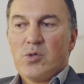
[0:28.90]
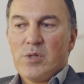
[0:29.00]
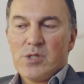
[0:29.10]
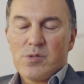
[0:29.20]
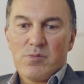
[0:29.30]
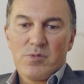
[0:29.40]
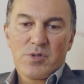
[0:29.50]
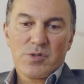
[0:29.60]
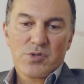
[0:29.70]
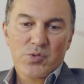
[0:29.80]
we
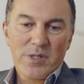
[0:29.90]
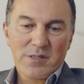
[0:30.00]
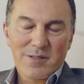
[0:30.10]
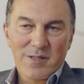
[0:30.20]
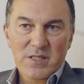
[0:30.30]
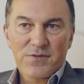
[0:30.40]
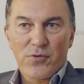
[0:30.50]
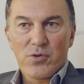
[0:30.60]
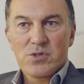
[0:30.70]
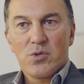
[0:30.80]
treat the disc
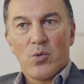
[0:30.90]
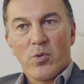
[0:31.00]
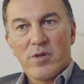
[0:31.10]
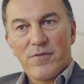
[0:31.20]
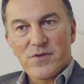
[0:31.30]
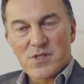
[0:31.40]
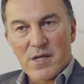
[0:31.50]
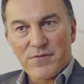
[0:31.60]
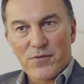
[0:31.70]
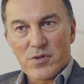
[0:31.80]
first or the
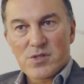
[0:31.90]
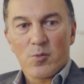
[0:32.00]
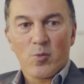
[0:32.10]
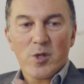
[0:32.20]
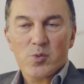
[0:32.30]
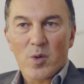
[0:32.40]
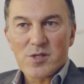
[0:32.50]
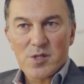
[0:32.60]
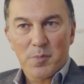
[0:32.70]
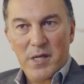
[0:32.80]
facet first? Which one
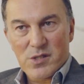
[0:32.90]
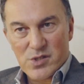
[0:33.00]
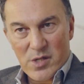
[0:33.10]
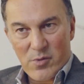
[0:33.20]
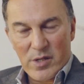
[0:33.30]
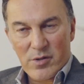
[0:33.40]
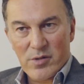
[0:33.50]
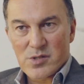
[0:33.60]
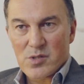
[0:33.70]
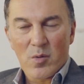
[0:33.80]
is the pain generator?
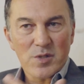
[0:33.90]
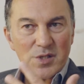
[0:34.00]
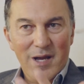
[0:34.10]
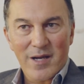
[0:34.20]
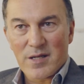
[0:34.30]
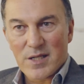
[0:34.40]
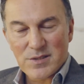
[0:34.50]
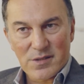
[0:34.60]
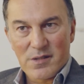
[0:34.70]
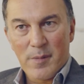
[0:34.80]
It's always a
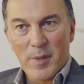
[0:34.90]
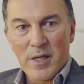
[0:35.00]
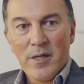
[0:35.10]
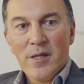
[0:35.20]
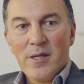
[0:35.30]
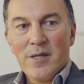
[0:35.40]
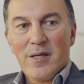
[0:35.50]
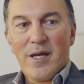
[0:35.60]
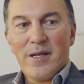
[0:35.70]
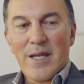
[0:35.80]
diagnostic dilemma.
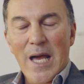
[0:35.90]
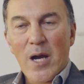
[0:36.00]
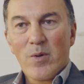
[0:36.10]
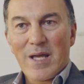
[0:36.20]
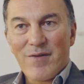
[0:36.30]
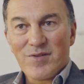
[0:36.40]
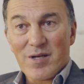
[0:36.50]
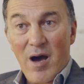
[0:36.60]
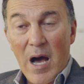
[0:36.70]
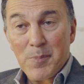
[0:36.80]
And now we have the
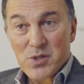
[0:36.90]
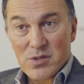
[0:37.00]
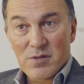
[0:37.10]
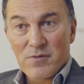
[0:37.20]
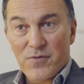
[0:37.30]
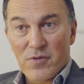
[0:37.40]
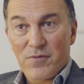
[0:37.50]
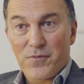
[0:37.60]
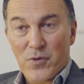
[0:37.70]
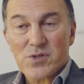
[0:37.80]
option for the
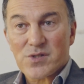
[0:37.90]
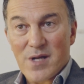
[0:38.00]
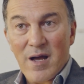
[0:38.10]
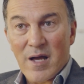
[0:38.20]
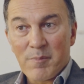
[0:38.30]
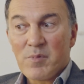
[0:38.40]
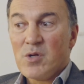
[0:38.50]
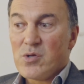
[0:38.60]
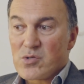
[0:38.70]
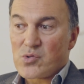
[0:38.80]
first time
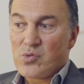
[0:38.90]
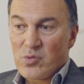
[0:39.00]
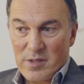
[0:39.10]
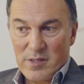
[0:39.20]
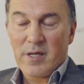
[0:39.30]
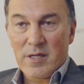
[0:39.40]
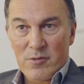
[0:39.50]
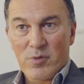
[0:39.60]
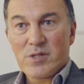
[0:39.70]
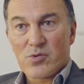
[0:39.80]
through a
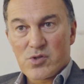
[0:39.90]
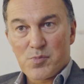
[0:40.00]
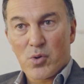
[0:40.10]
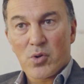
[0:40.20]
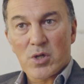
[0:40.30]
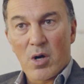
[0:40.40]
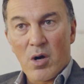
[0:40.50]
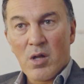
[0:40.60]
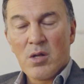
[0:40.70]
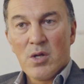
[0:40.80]
research
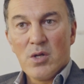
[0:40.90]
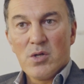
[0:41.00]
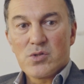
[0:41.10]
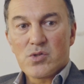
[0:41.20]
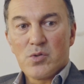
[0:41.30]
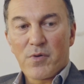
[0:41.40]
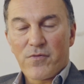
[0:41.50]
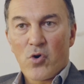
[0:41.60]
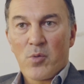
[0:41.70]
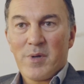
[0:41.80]
protocol to
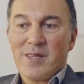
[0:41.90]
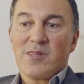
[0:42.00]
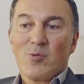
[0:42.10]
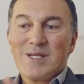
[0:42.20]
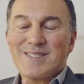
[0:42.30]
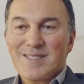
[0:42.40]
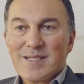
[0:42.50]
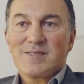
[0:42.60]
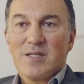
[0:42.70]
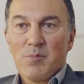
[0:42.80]
perform a
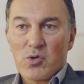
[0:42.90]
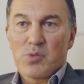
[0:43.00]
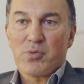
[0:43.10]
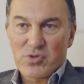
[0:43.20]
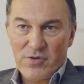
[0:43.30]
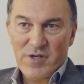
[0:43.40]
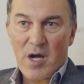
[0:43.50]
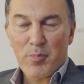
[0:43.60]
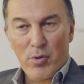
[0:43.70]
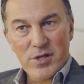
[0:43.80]
360 motion preserving
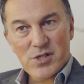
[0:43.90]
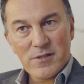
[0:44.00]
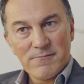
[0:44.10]
operation.